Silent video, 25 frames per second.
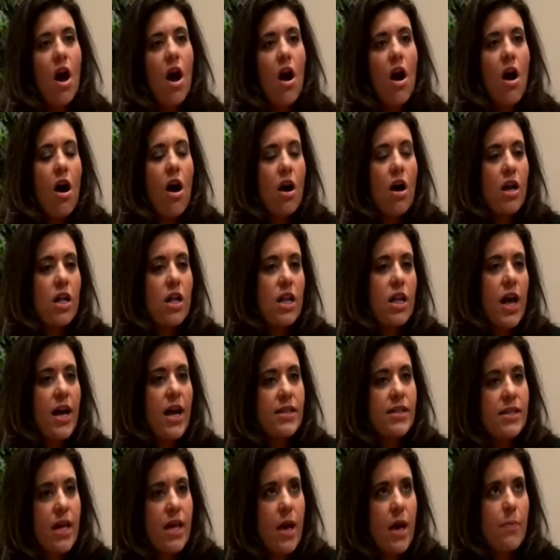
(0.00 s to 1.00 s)
Our class
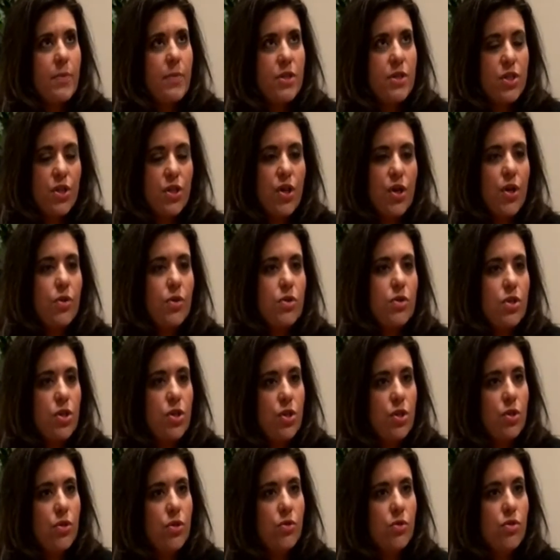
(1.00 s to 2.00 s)
happened to go
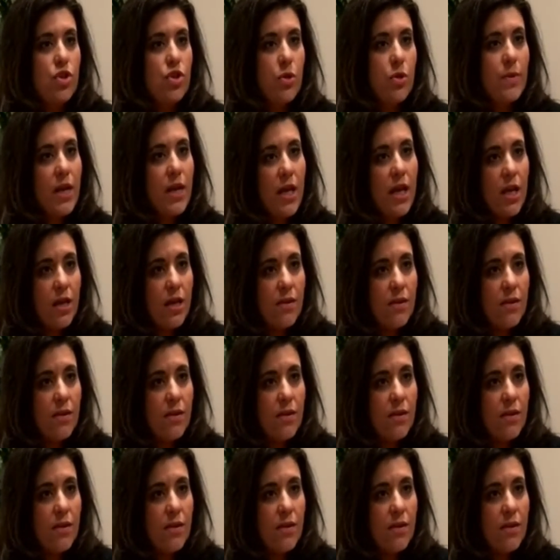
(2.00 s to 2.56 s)
to Germany,